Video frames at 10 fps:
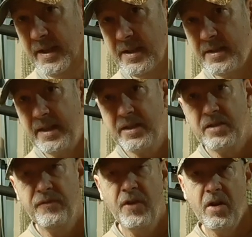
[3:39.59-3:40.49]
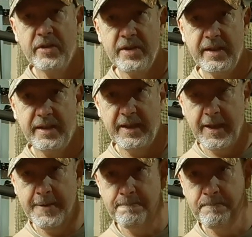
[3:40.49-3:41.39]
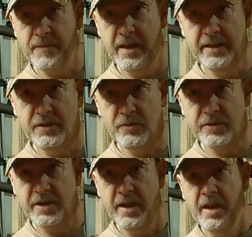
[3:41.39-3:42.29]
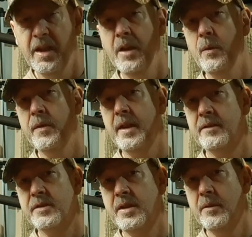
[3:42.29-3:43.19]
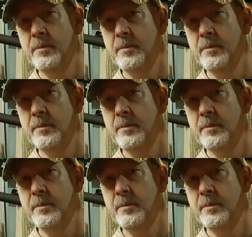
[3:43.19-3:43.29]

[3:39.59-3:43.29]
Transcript: because that's as far as I can get indoors without